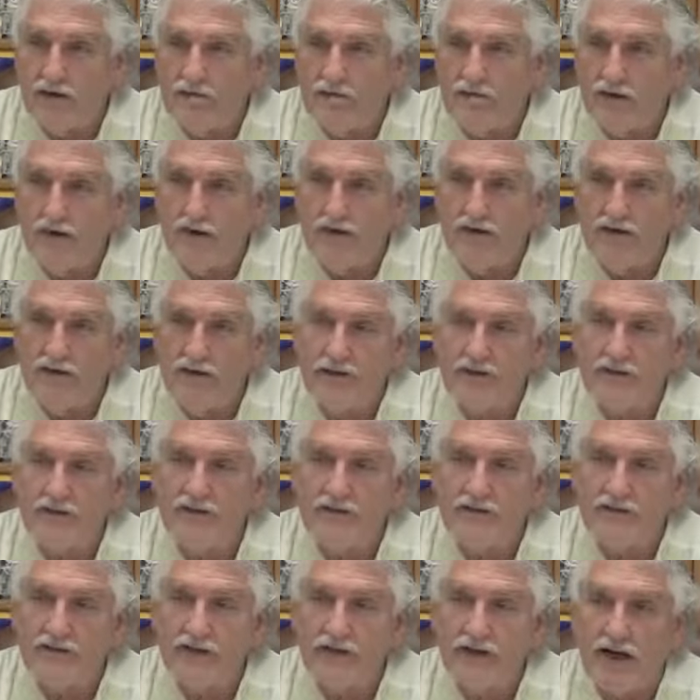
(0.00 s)
main
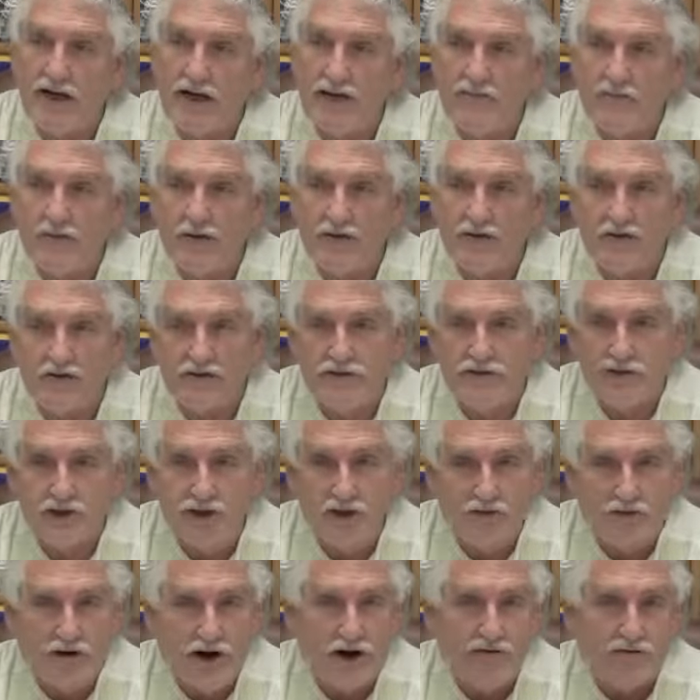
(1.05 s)
thesis, and I picked the
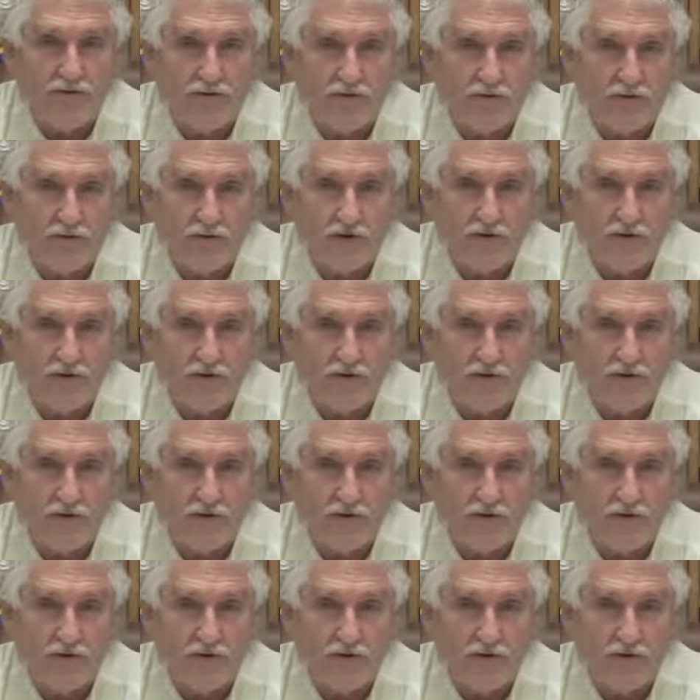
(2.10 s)
geographical